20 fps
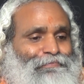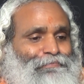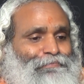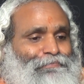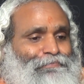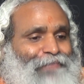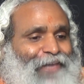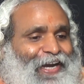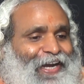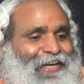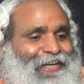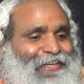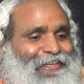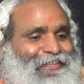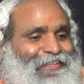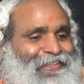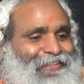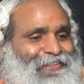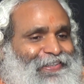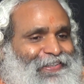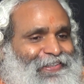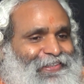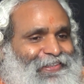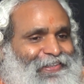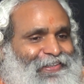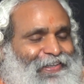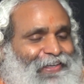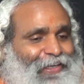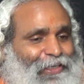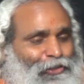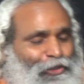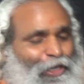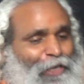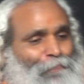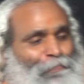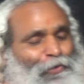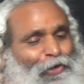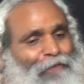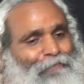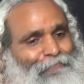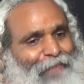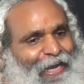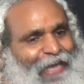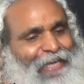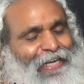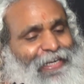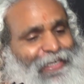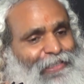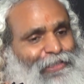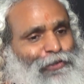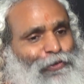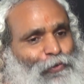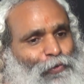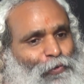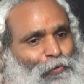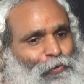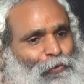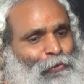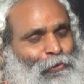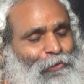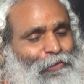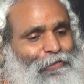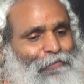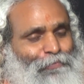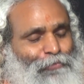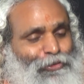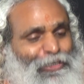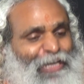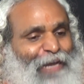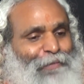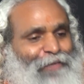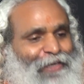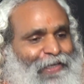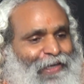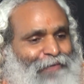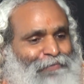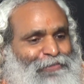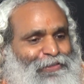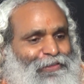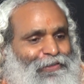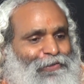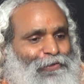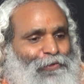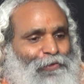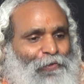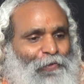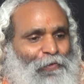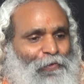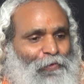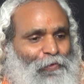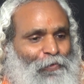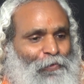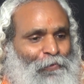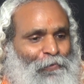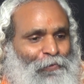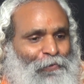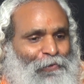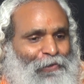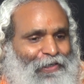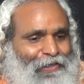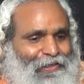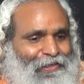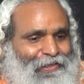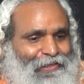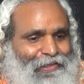mind. So if your mind is good, puja becomes good.